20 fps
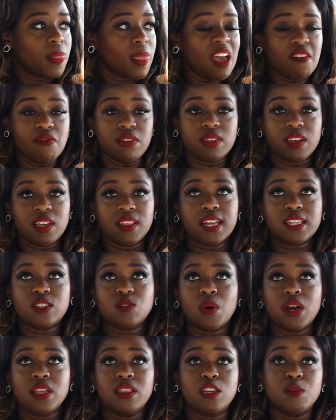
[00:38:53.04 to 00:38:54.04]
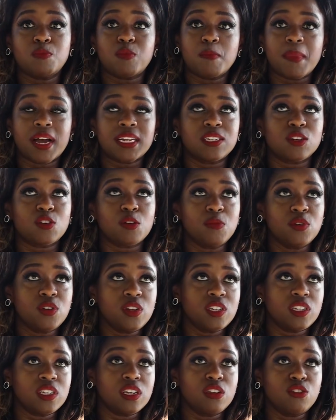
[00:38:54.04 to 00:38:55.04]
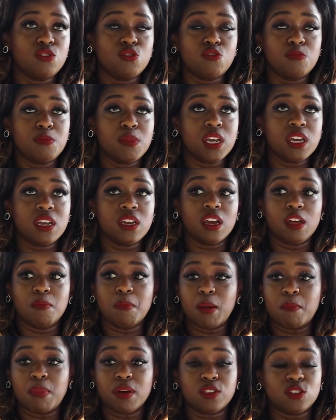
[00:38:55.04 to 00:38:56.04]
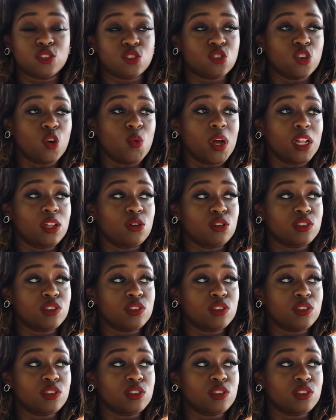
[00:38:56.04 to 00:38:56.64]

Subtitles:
Everything. That's why the diplomatic community knew me and my brothers so well,